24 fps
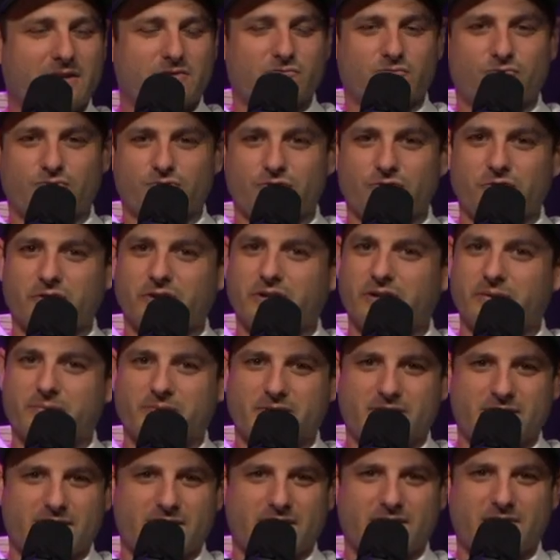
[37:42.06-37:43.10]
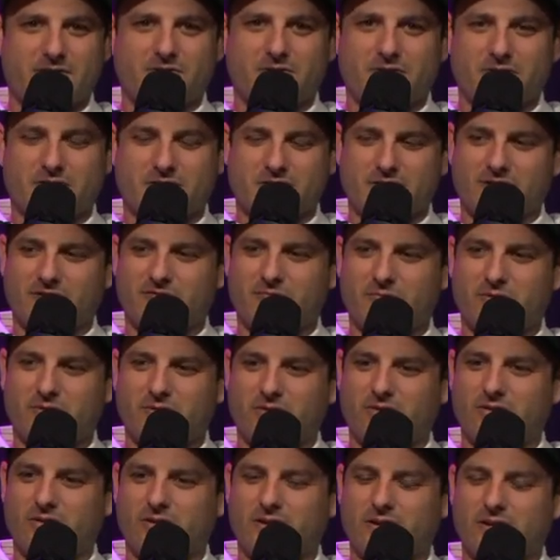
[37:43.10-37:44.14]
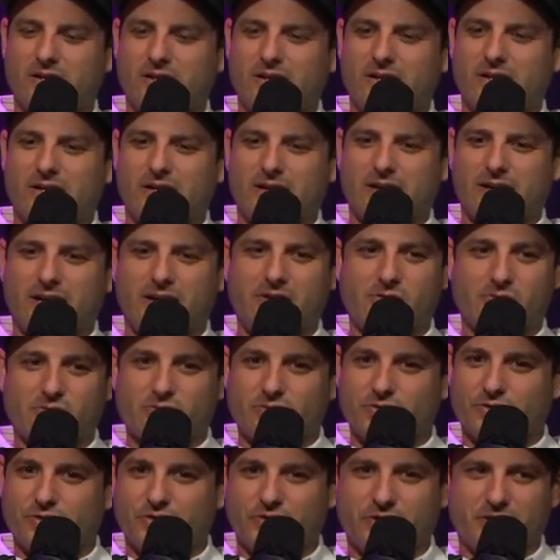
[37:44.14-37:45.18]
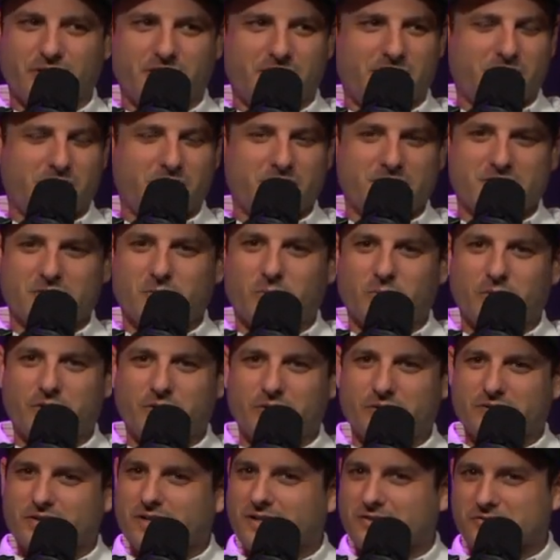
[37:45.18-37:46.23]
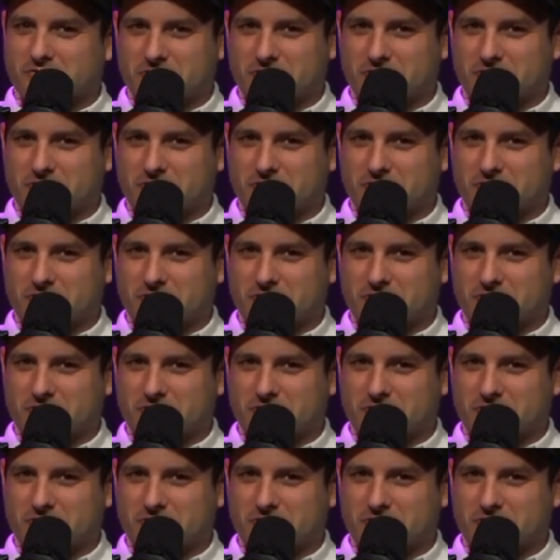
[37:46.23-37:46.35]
really upset during softball, it really creates a weird tension.